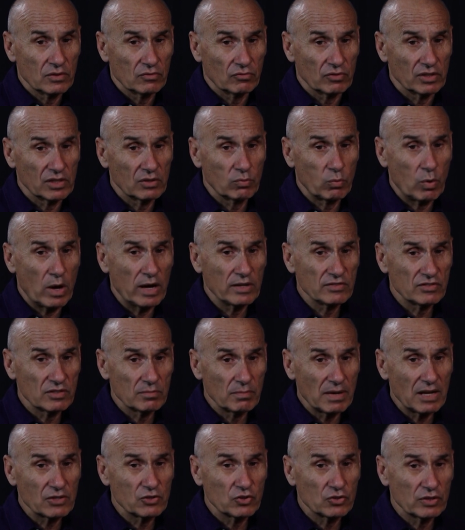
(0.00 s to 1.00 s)
requires
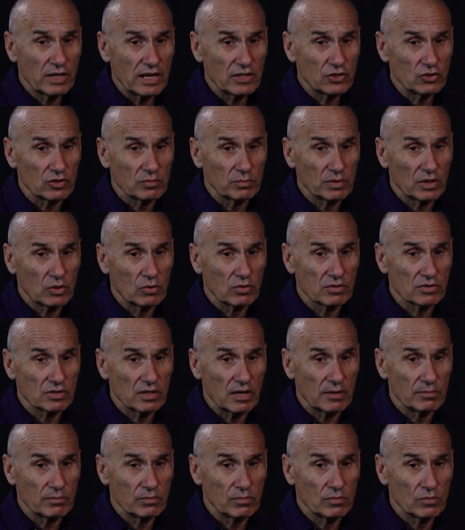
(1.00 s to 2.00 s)
imagination, because
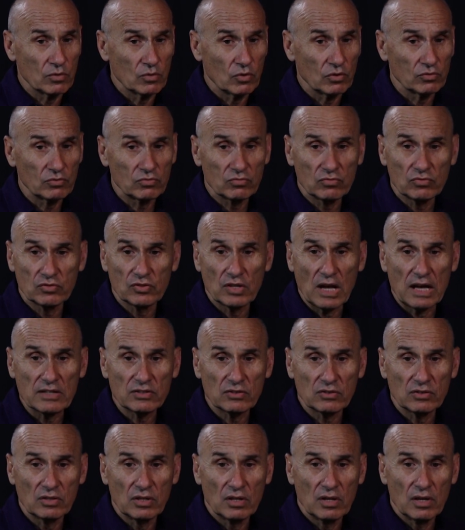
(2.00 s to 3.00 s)
I'm not
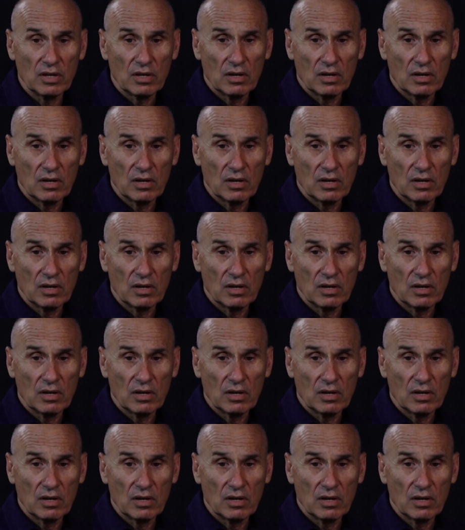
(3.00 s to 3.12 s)
just